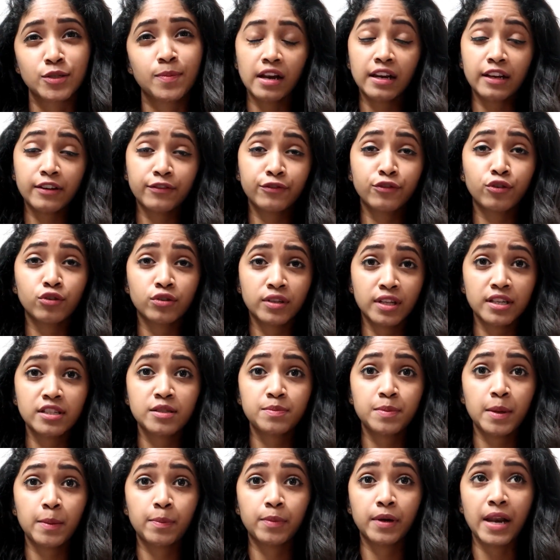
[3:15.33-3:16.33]
There are few
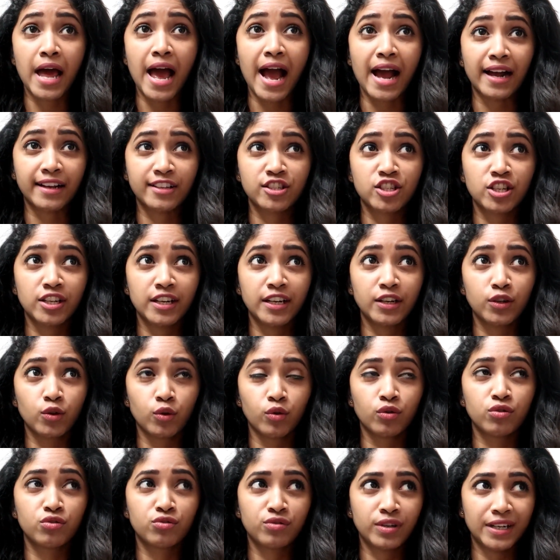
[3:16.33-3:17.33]
things people actually
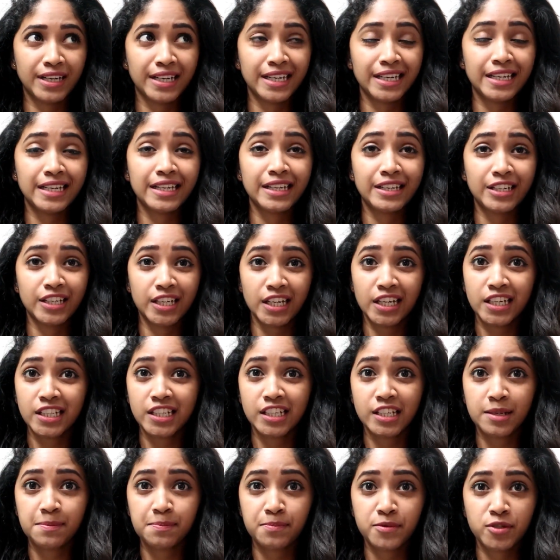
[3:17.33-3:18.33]
don't really
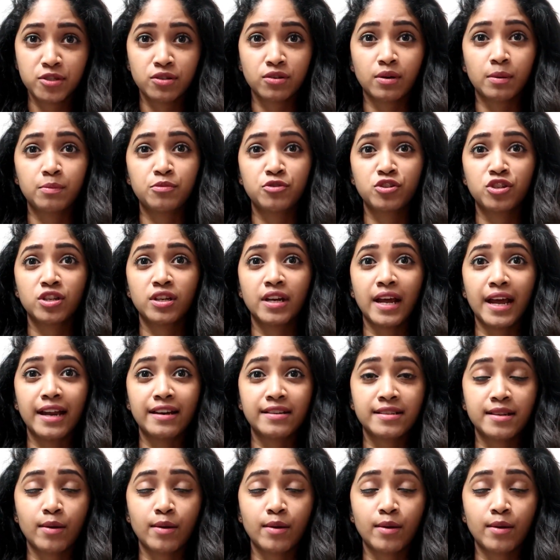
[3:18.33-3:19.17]
read the description,